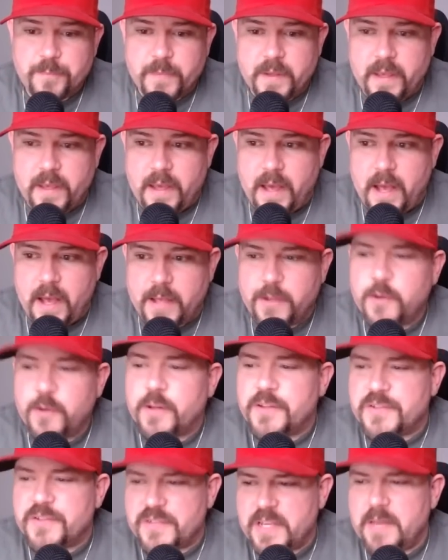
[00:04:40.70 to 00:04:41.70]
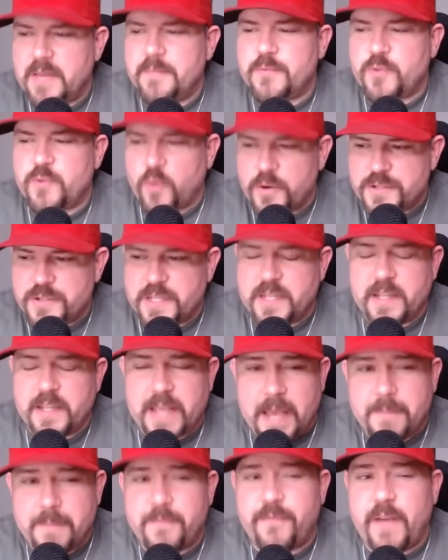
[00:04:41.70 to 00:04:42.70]
You could see him towards the end of
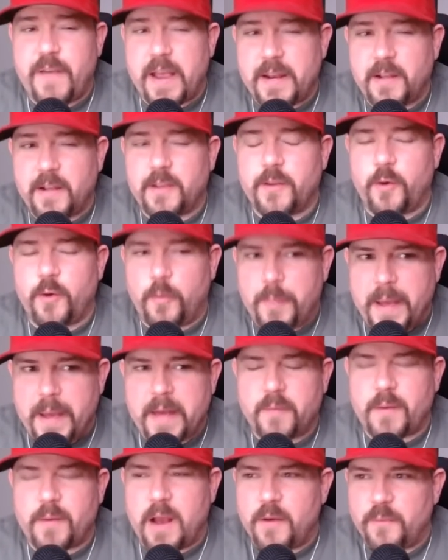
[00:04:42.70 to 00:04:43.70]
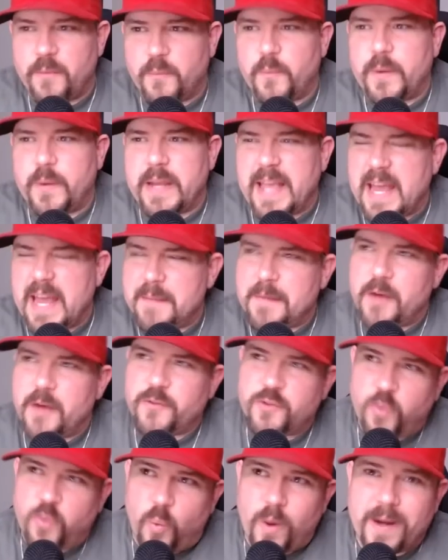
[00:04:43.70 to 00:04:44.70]
the game fading a little bit around when he had
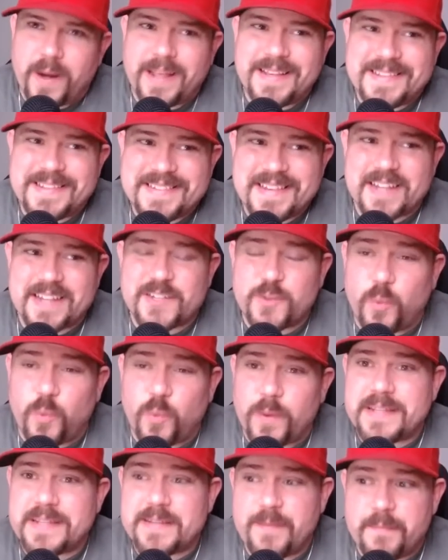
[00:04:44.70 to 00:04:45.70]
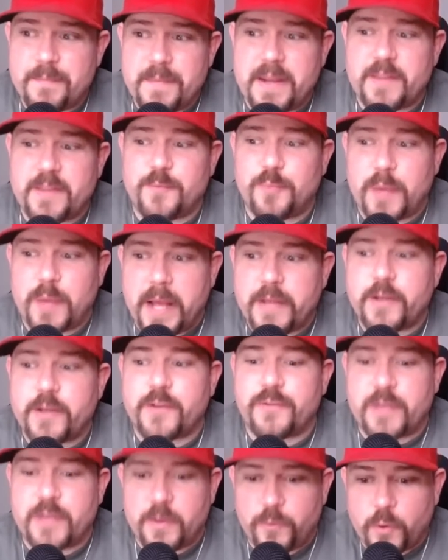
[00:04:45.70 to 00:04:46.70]
about 26, 27 minutes play. You
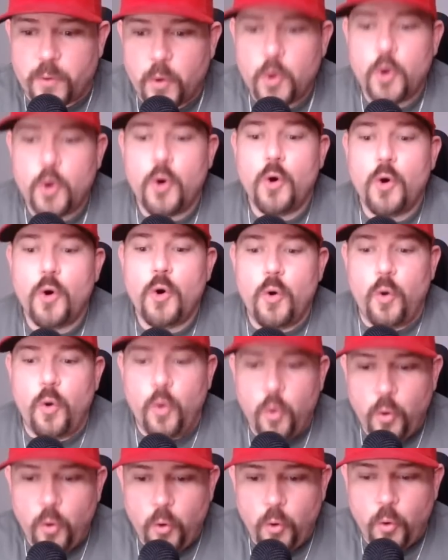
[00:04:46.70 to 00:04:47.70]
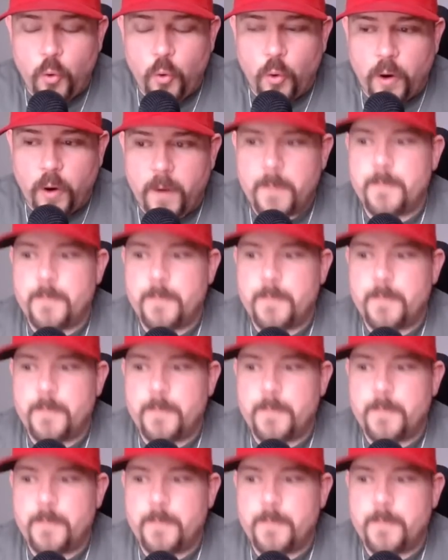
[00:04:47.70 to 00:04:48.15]
could see he was, ooh.